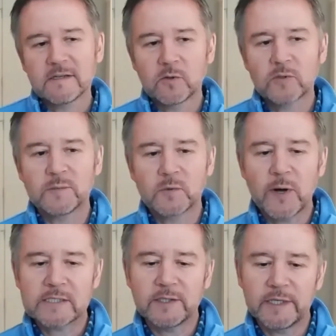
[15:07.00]
an awesome
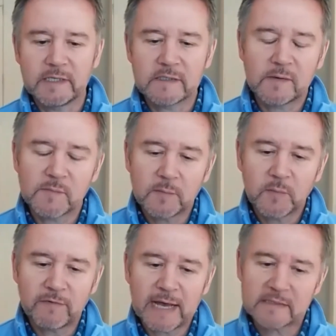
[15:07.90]
question, and it's something
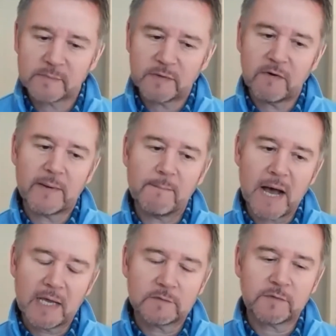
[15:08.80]
we've had to be very
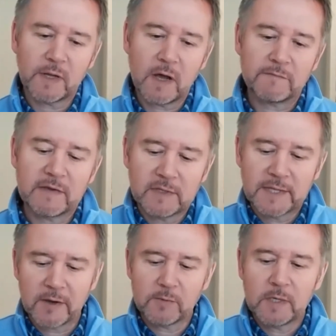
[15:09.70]
mindful of, even
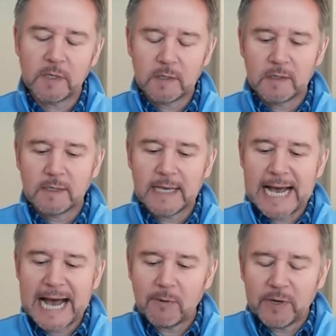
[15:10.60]
though
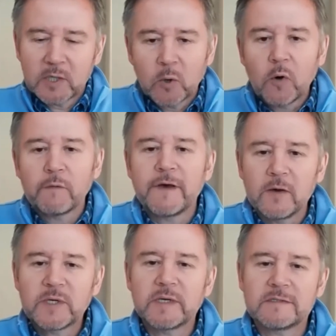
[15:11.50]
our core
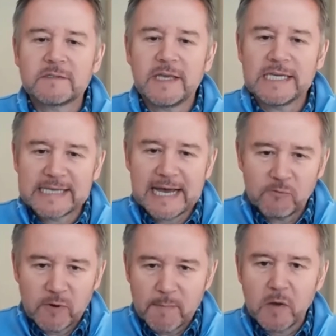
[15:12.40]
focus is
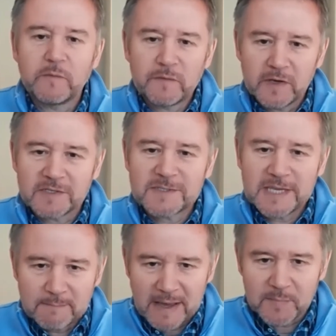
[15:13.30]
our remote first
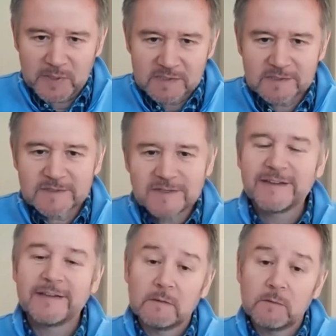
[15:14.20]
team members.
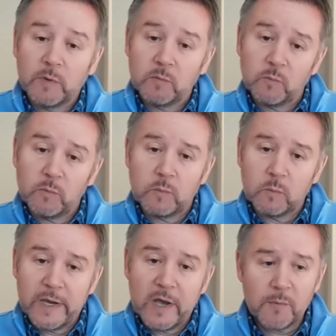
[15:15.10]

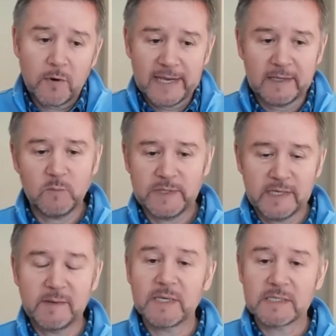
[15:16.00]
We operate
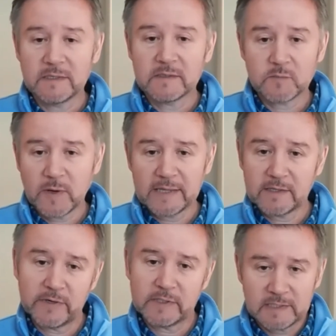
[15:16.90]
within a business where
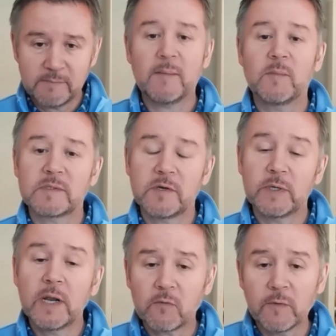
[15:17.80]
there are team members who
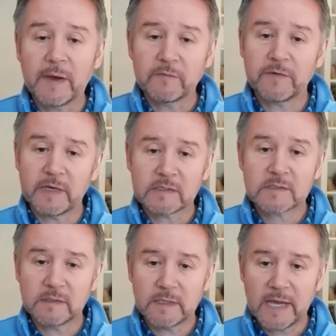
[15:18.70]
are not remote
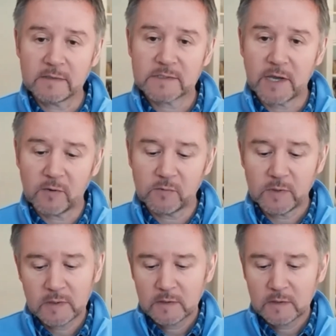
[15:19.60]
first. And so